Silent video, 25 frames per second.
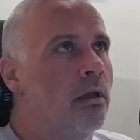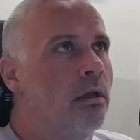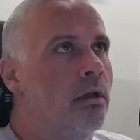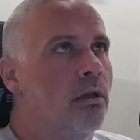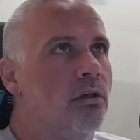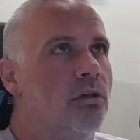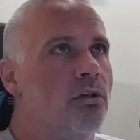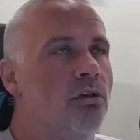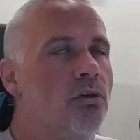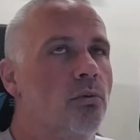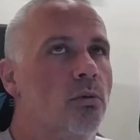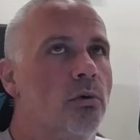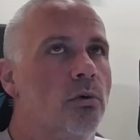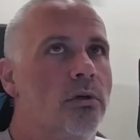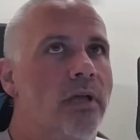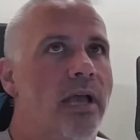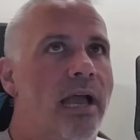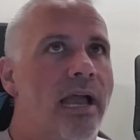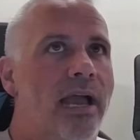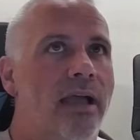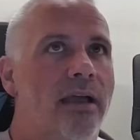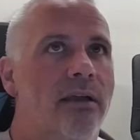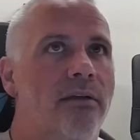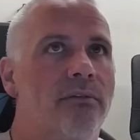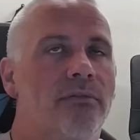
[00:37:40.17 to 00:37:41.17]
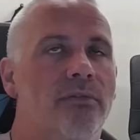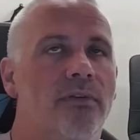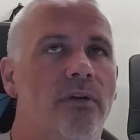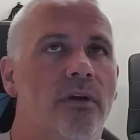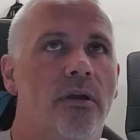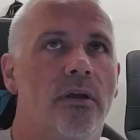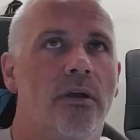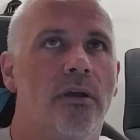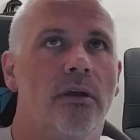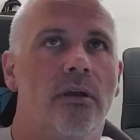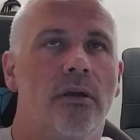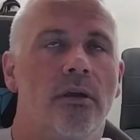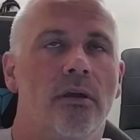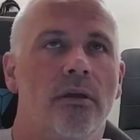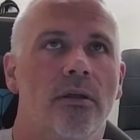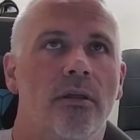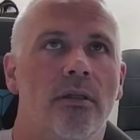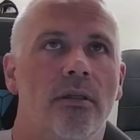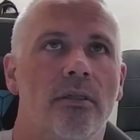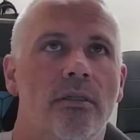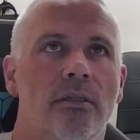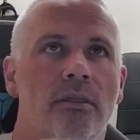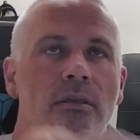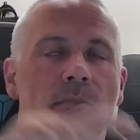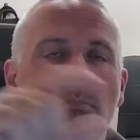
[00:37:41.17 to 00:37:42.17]
You will have
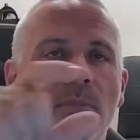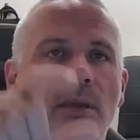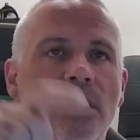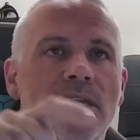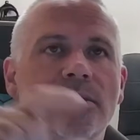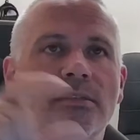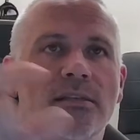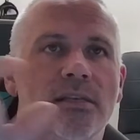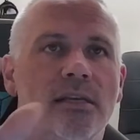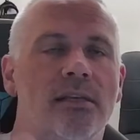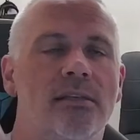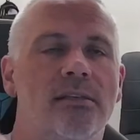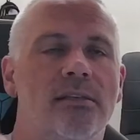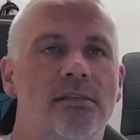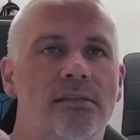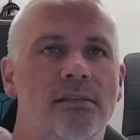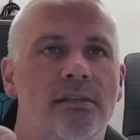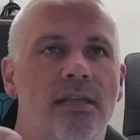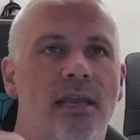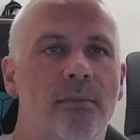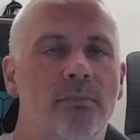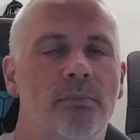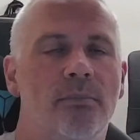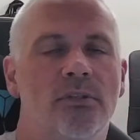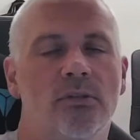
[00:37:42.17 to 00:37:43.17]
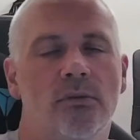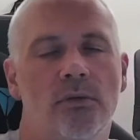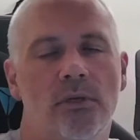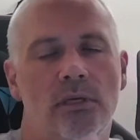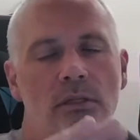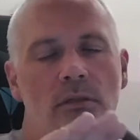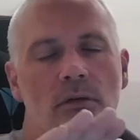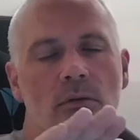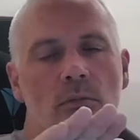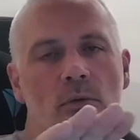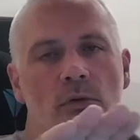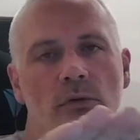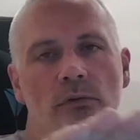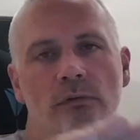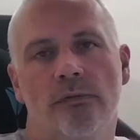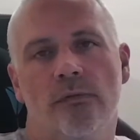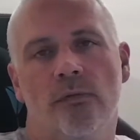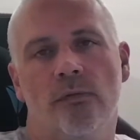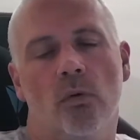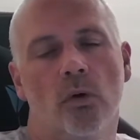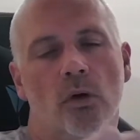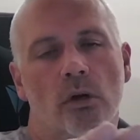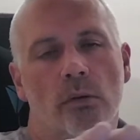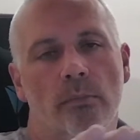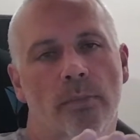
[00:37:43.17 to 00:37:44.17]
the basic step to either move
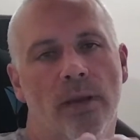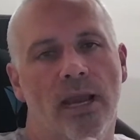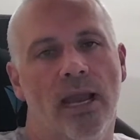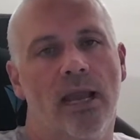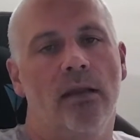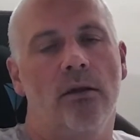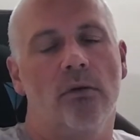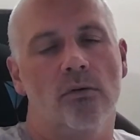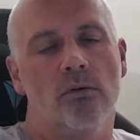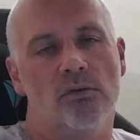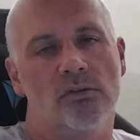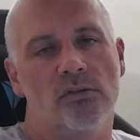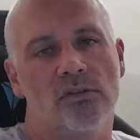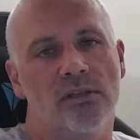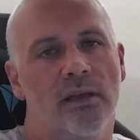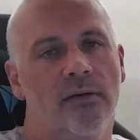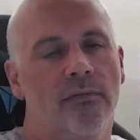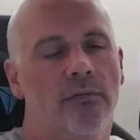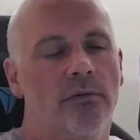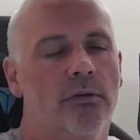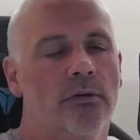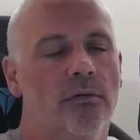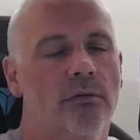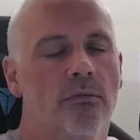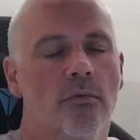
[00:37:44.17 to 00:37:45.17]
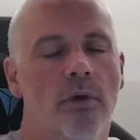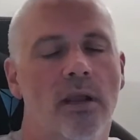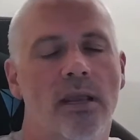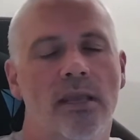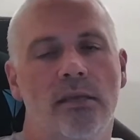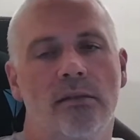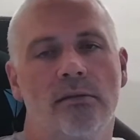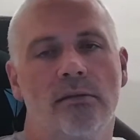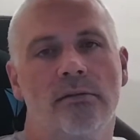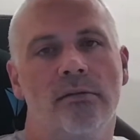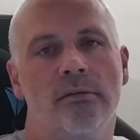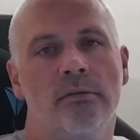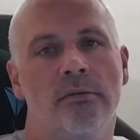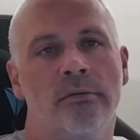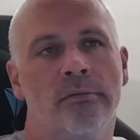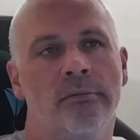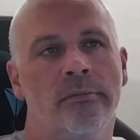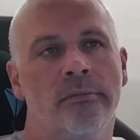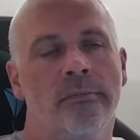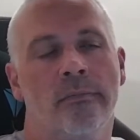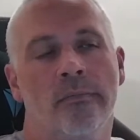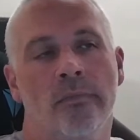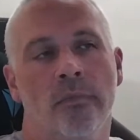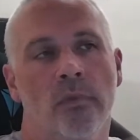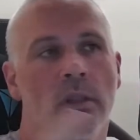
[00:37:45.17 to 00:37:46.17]
forward, backwards, left, and right
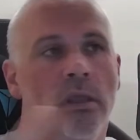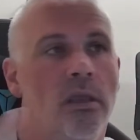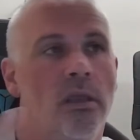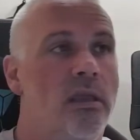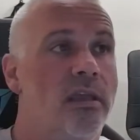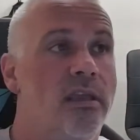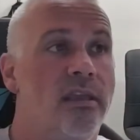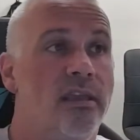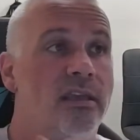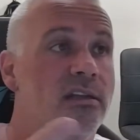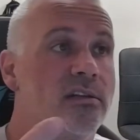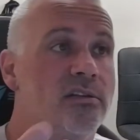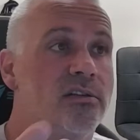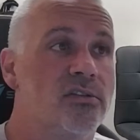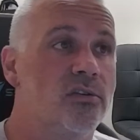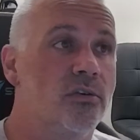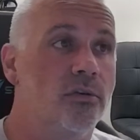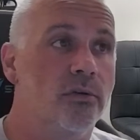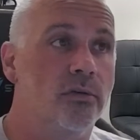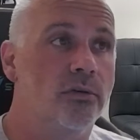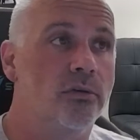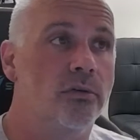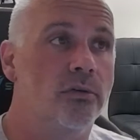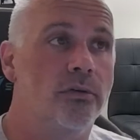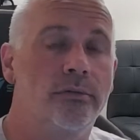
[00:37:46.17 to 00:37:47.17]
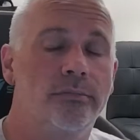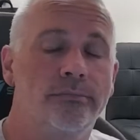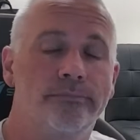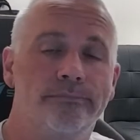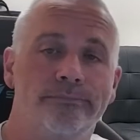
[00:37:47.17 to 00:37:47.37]
in a circle.